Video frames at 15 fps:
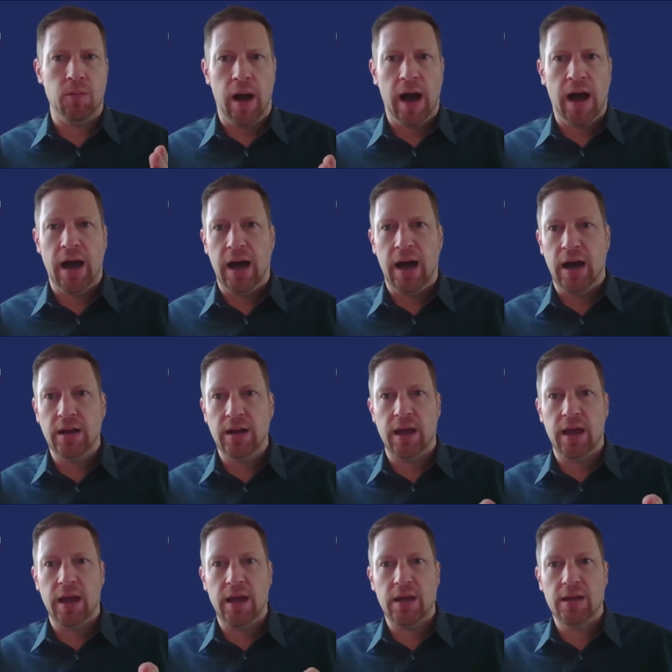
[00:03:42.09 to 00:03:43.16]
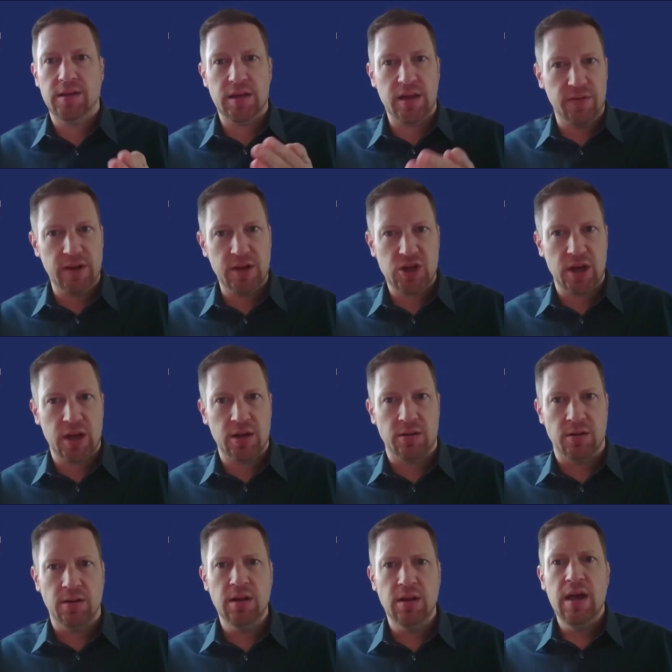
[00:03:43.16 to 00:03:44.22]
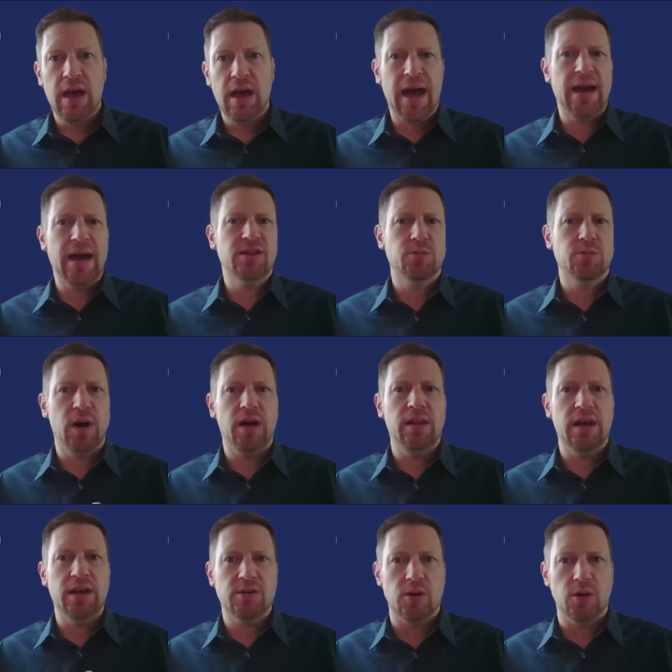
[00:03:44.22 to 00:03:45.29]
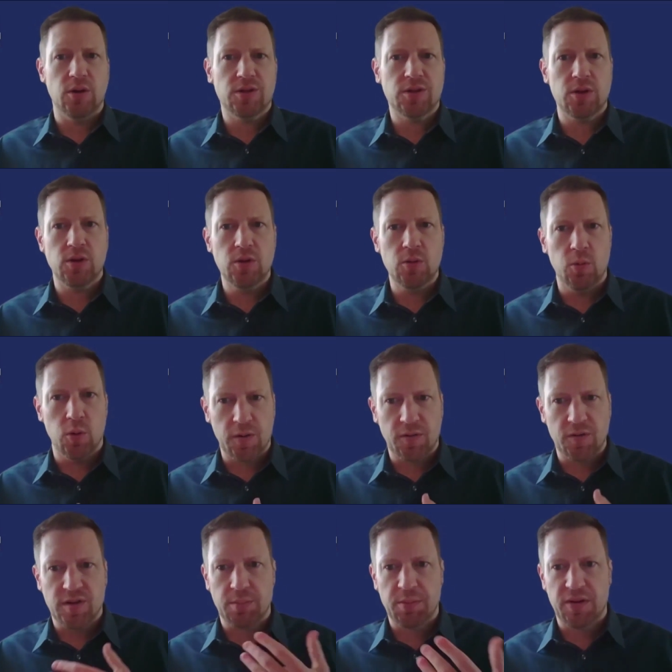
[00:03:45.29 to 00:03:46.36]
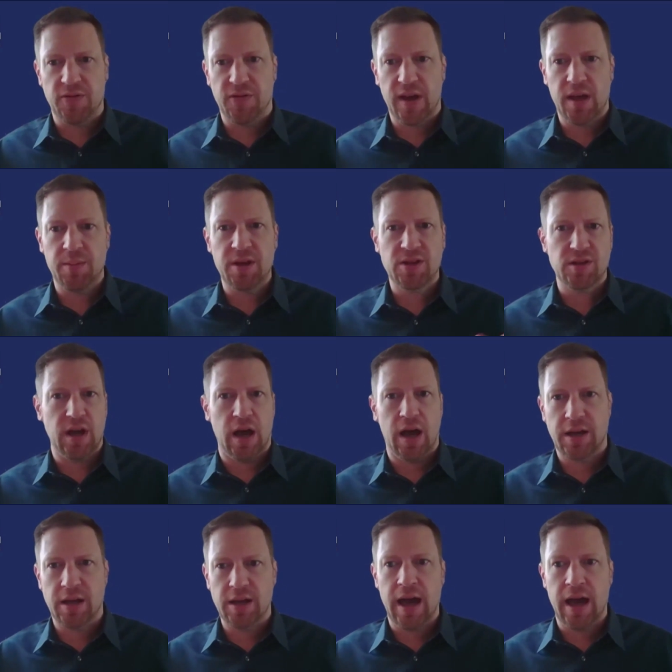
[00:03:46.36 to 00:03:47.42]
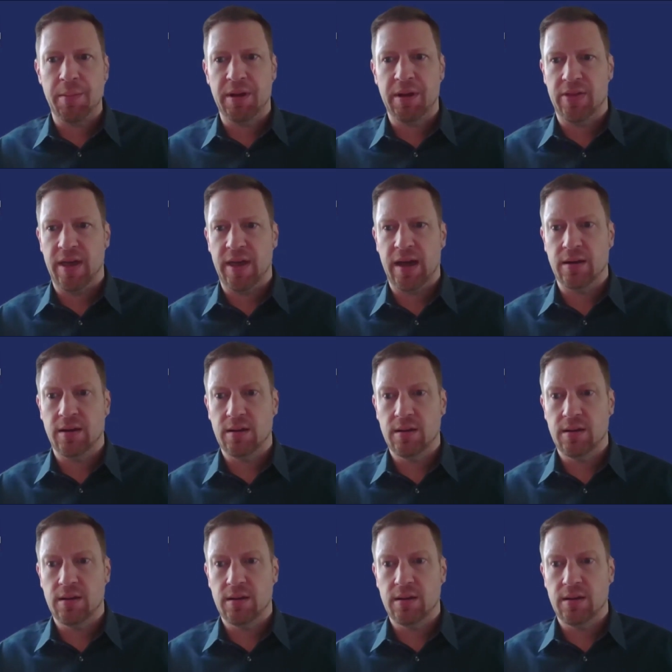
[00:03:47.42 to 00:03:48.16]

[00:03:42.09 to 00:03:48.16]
on a TV channel as well as also you worked with someone famous? Uh, can you comment on that?